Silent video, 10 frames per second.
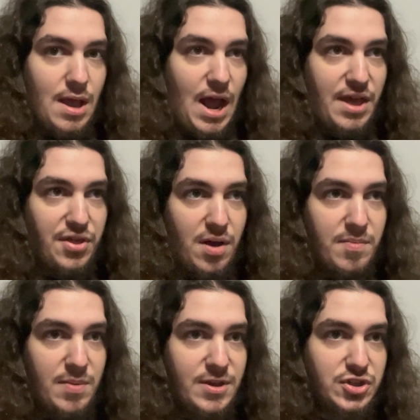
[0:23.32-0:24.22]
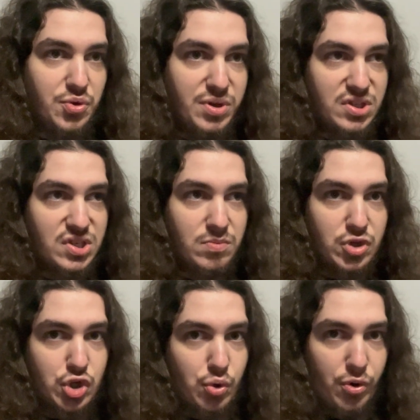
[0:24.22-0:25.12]
I thought maybe doing some
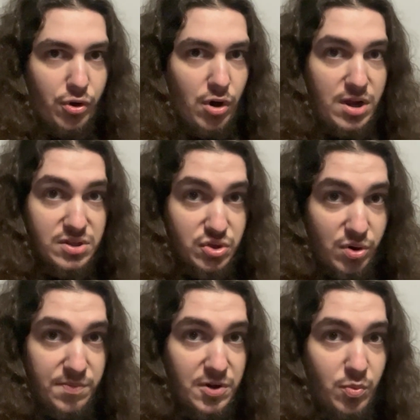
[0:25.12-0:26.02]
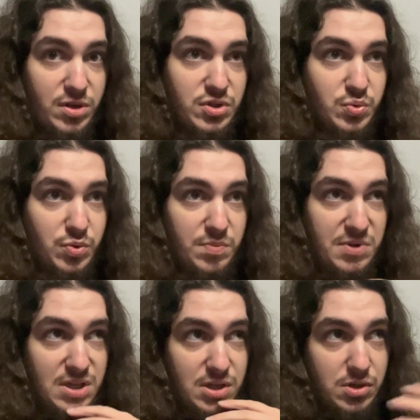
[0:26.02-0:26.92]
shorter unscripted ones would
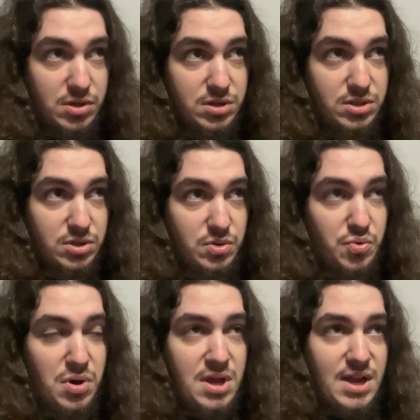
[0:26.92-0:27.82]
be good to